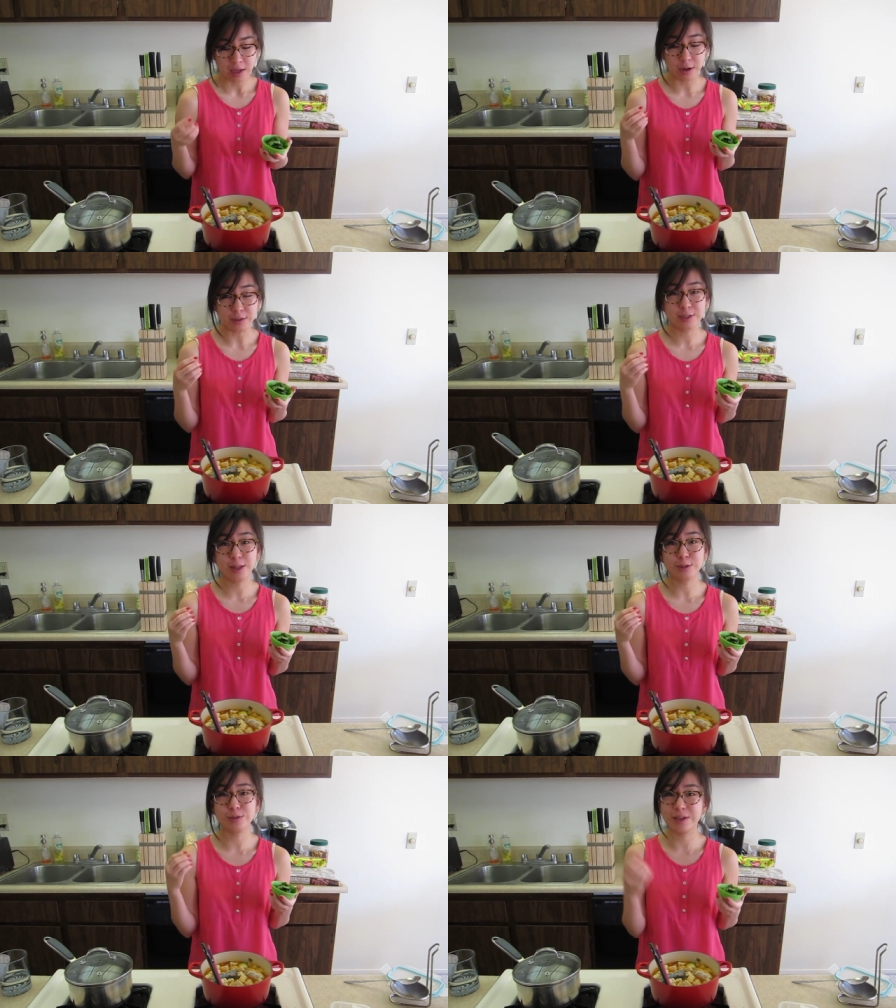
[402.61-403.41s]

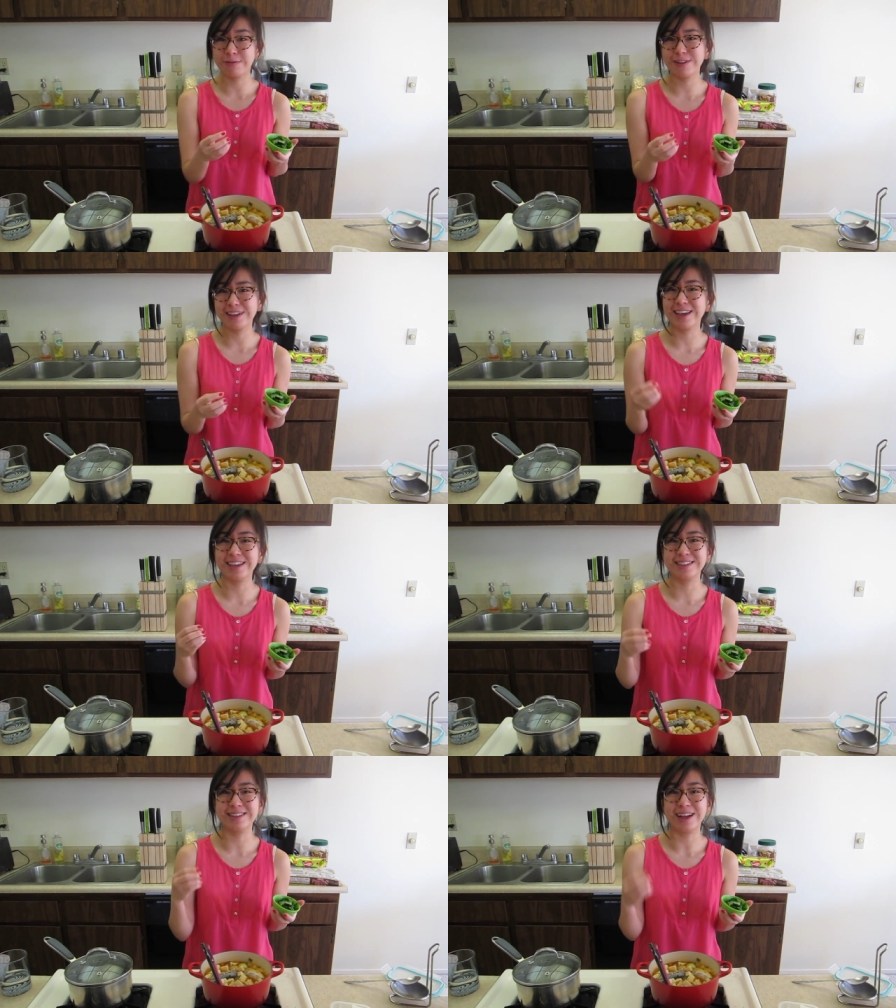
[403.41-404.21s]
Cilantro definitely
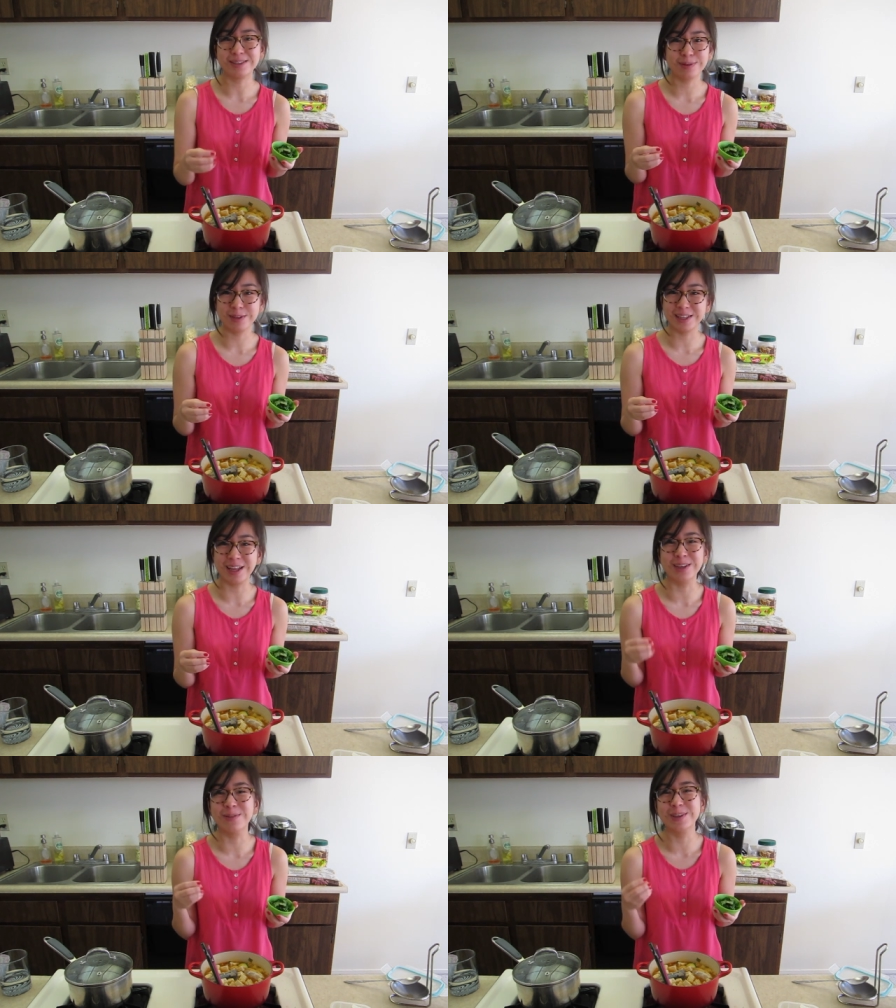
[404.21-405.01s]
is not something
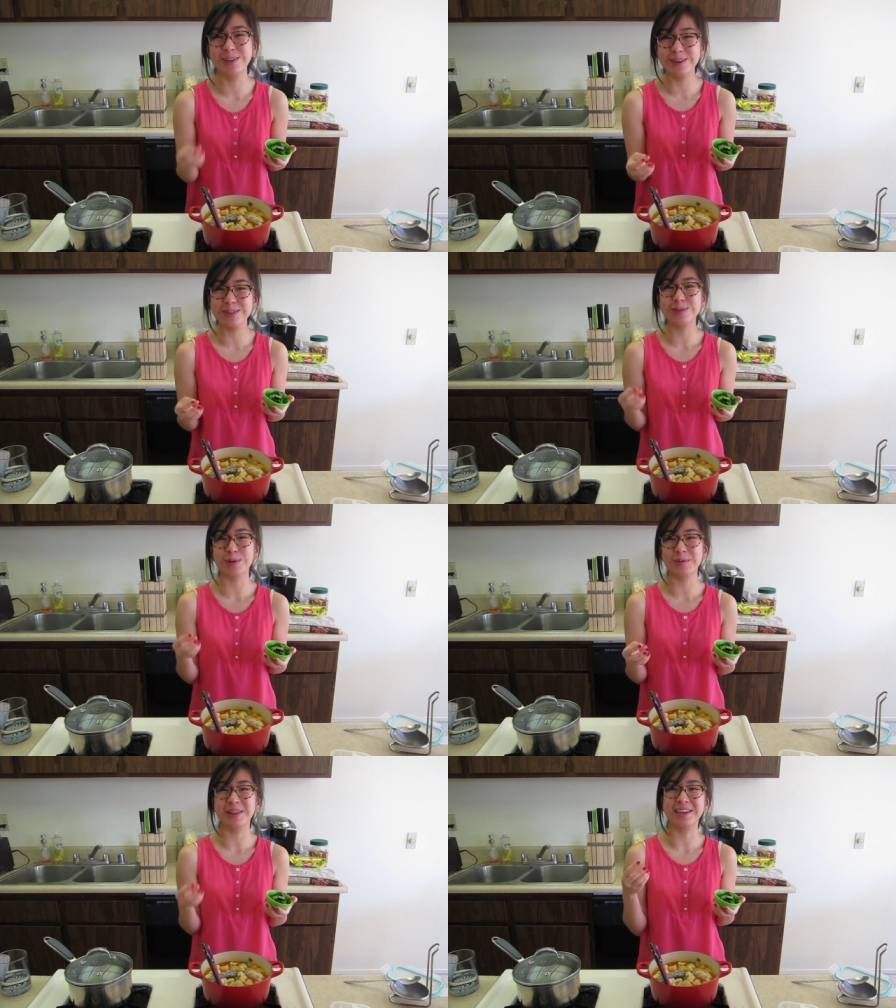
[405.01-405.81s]
that you would use
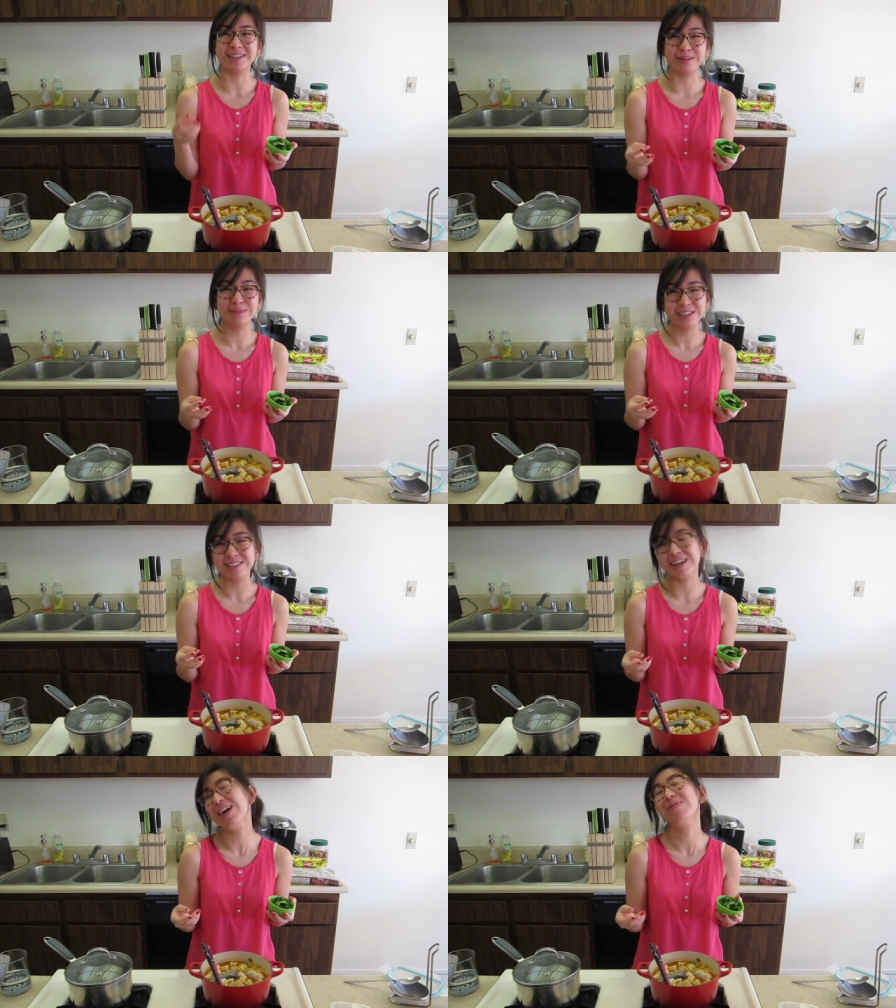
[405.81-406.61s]
normally in
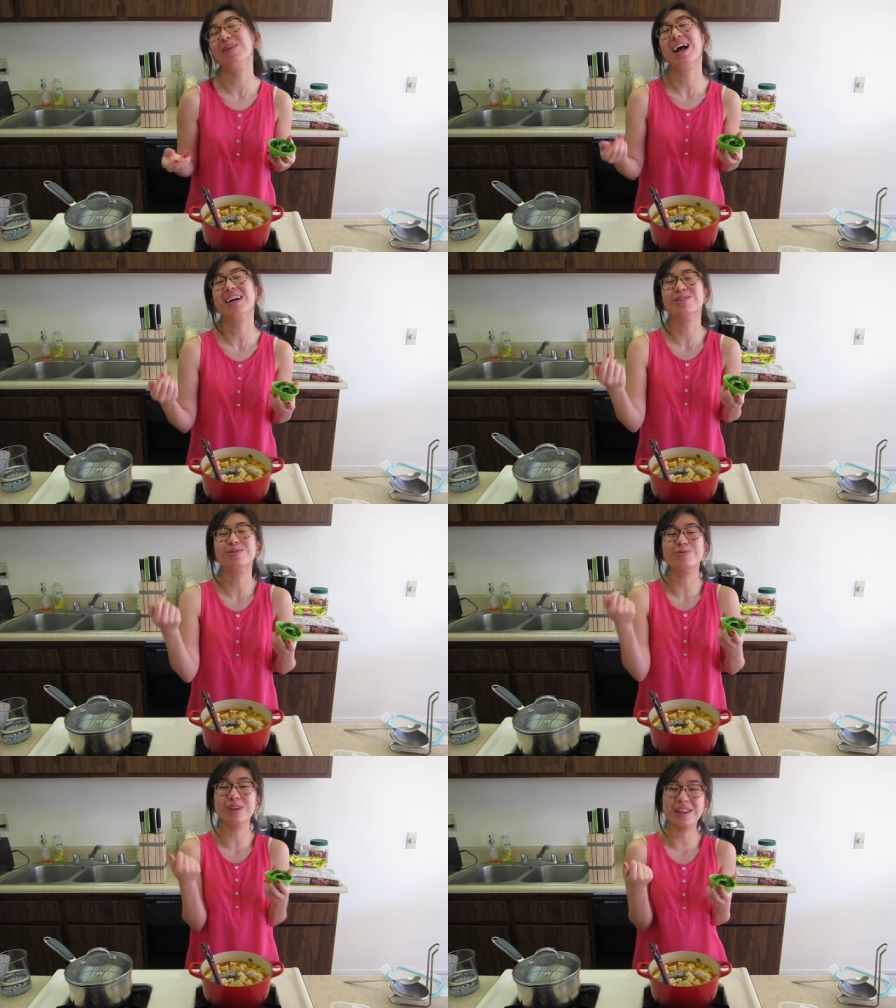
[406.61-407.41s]
kimchijjigae, but I
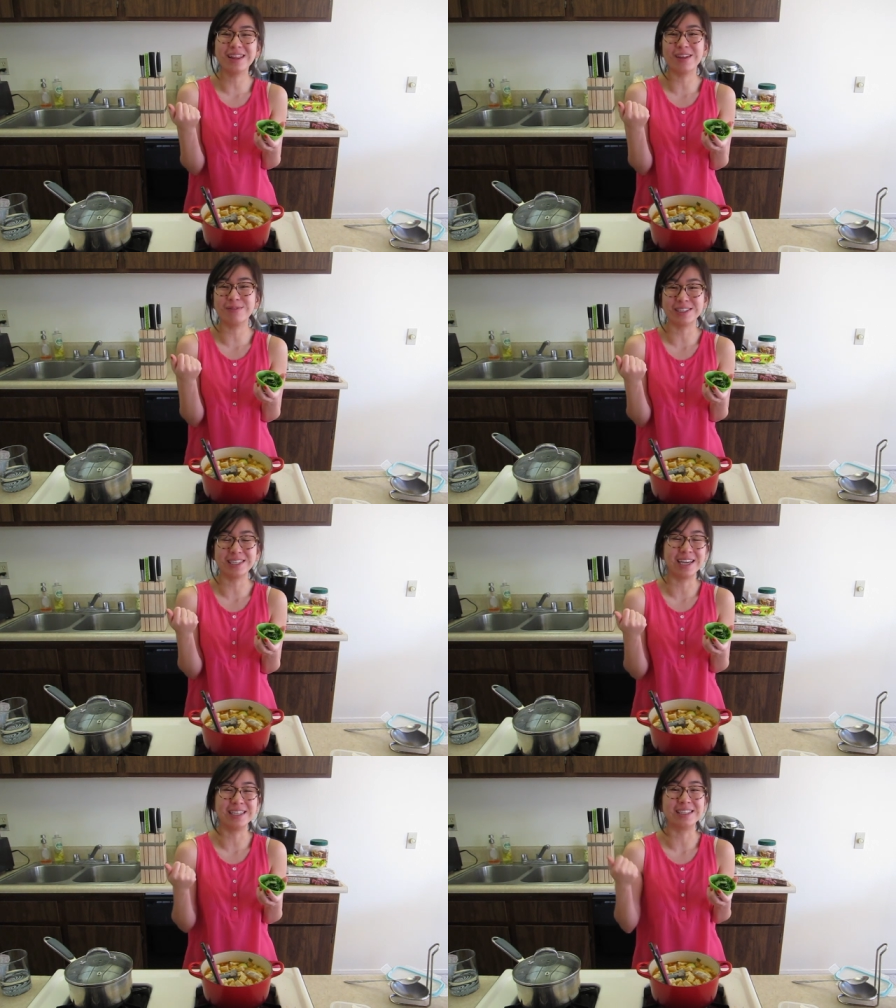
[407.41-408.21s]
just really love the
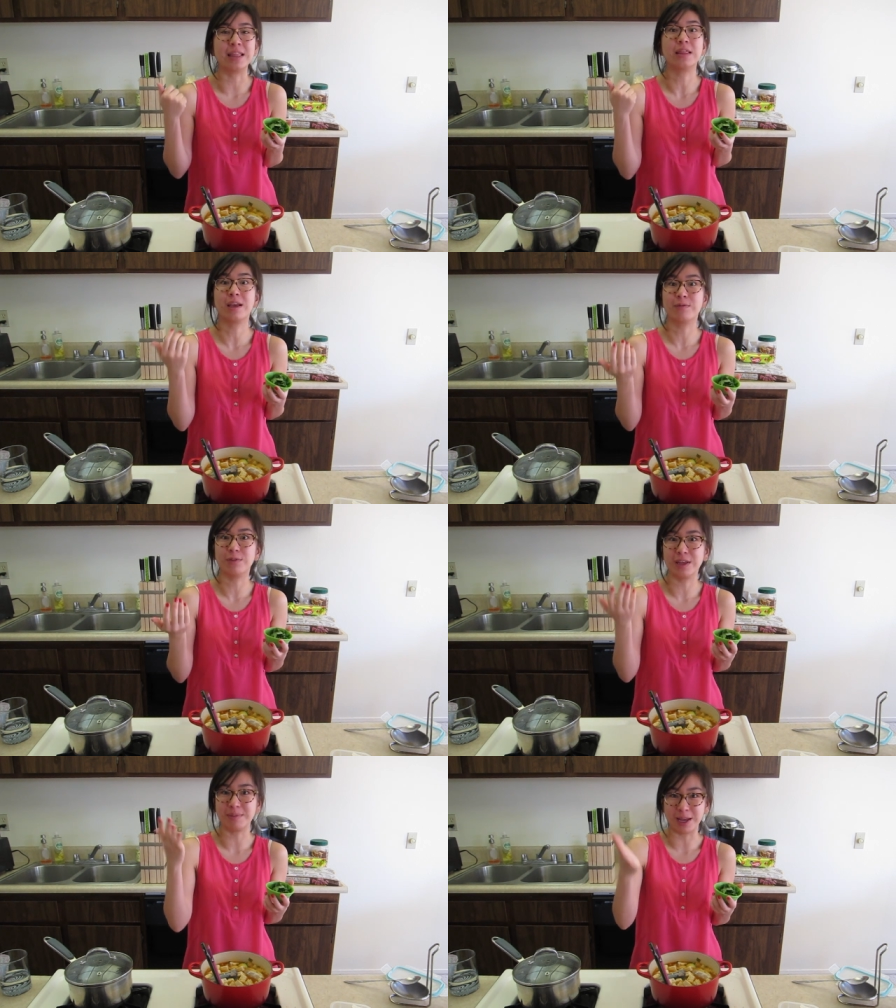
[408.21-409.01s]
taste, and
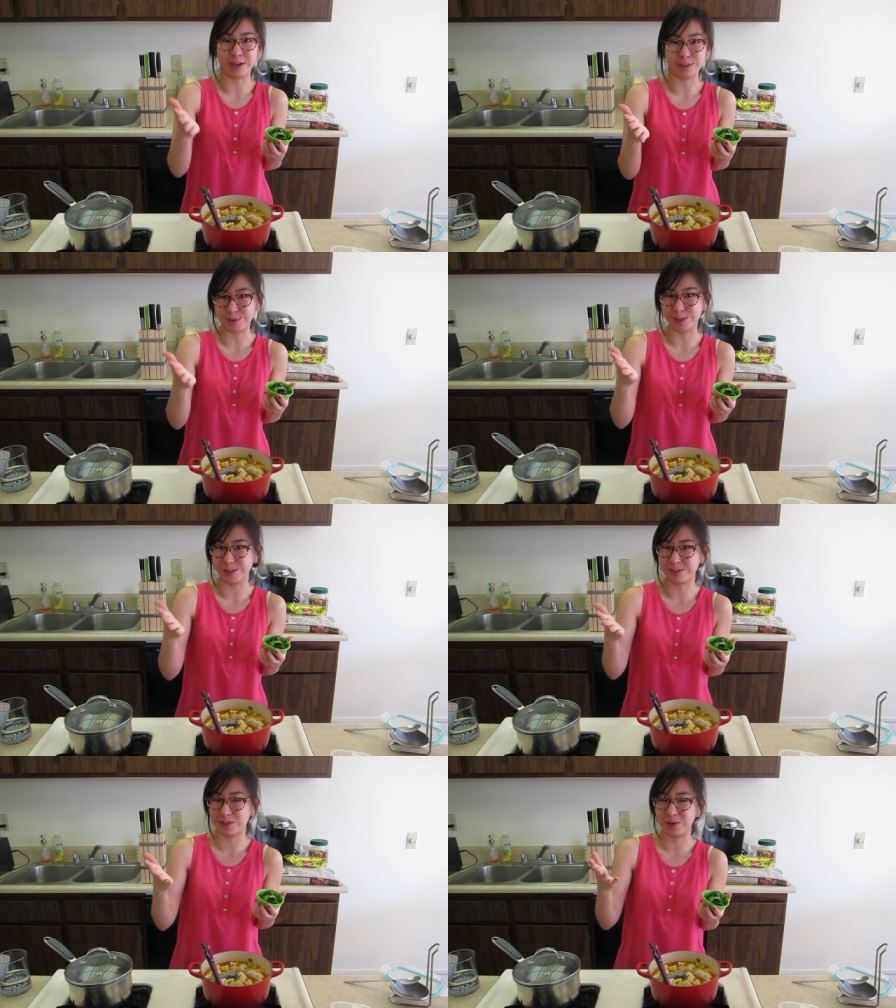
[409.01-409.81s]
thankfully my husband
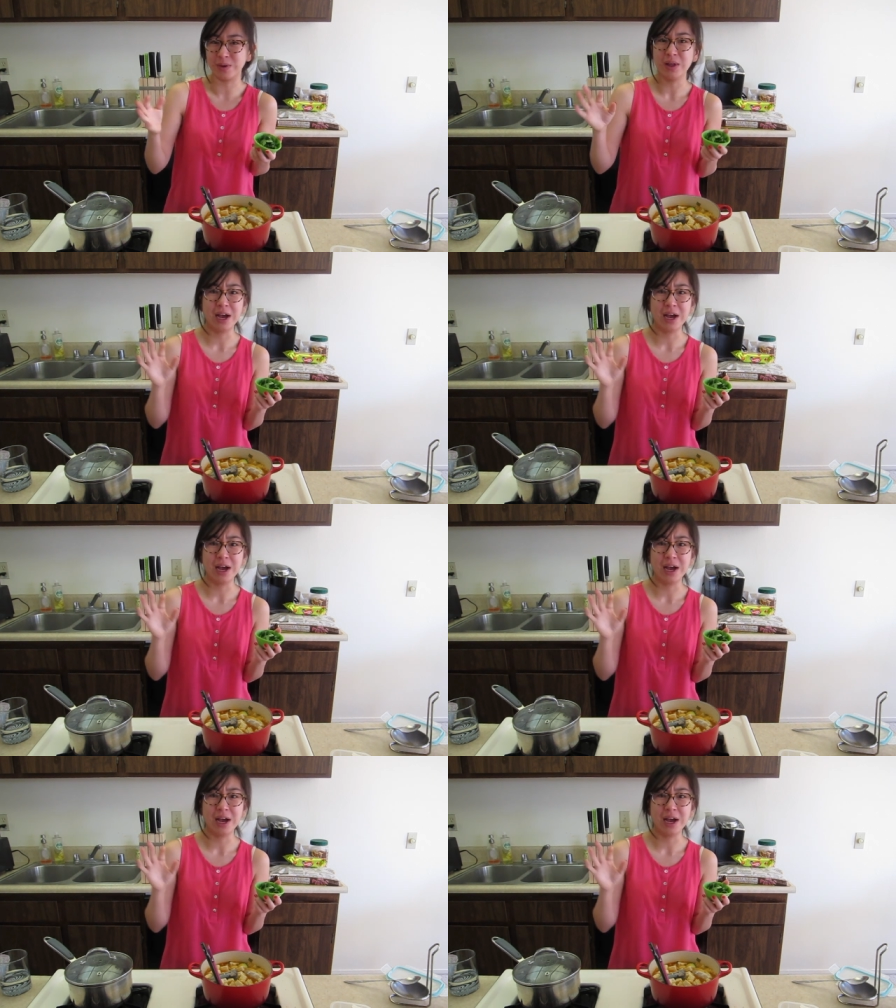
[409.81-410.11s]
does too.